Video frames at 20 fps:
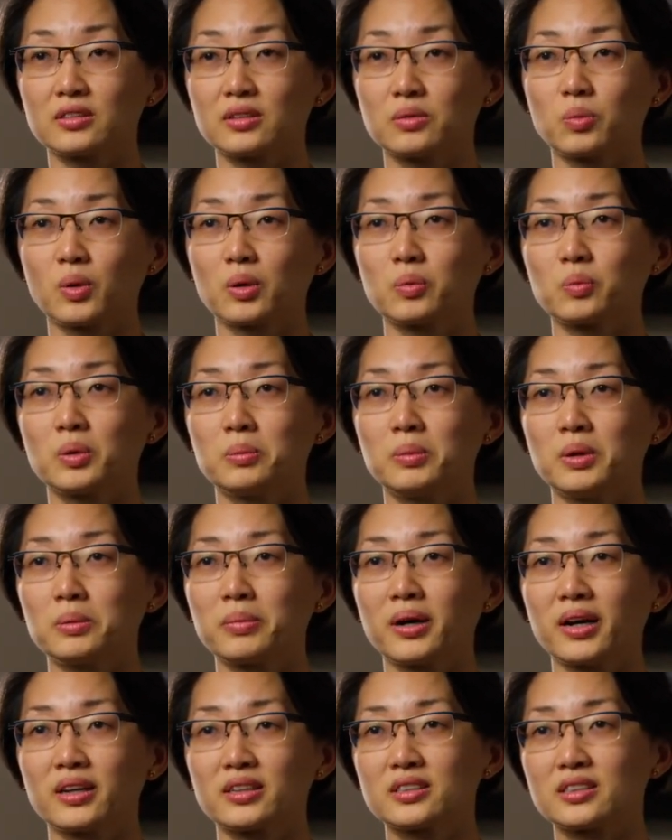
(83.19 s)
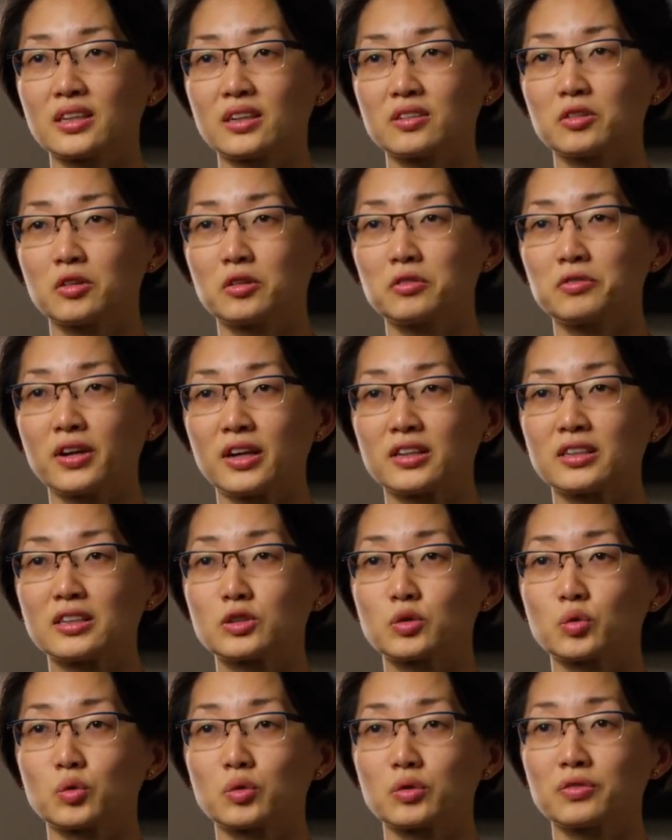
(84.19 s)
And what we mean by a sentinel event
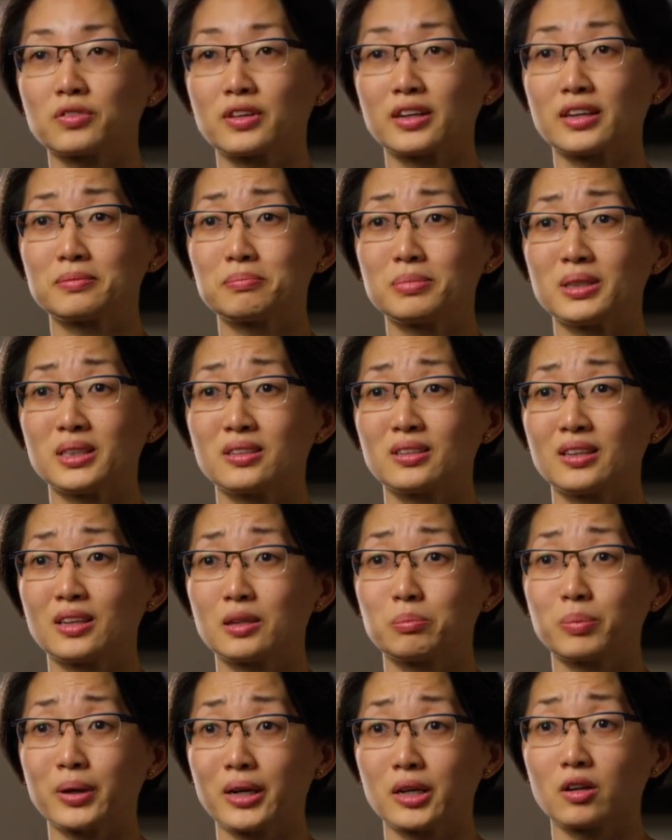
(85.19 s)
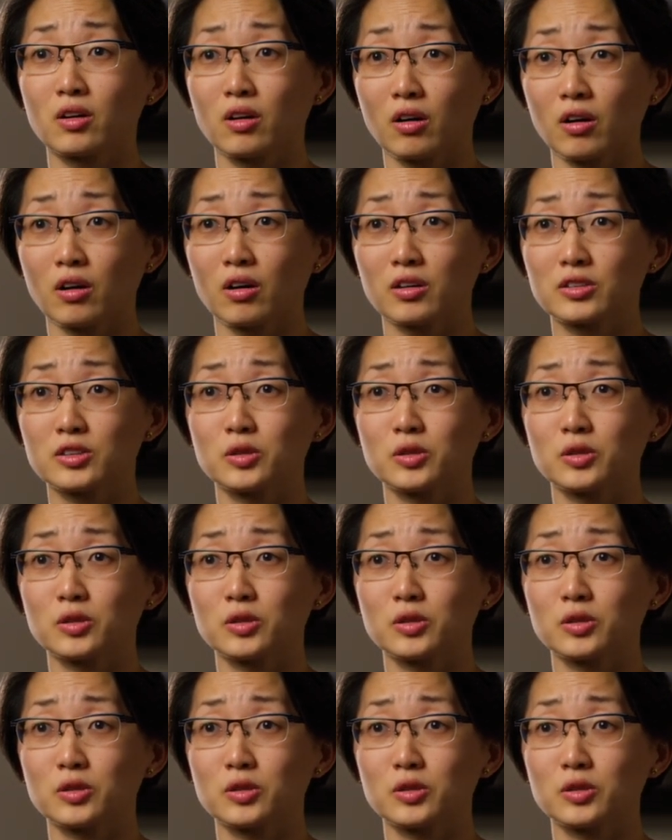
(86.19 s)
is sort of like being hit by a car.